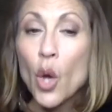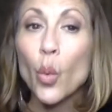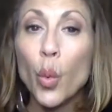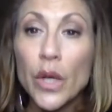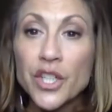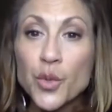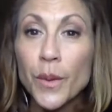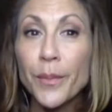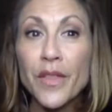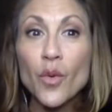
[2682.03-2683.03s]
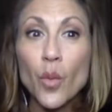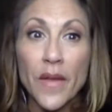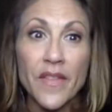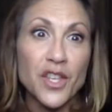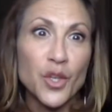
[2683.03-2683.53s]
which would be the one
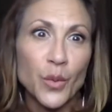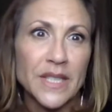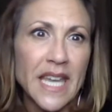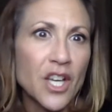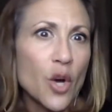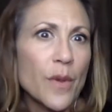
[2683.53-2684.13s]
that you would take home?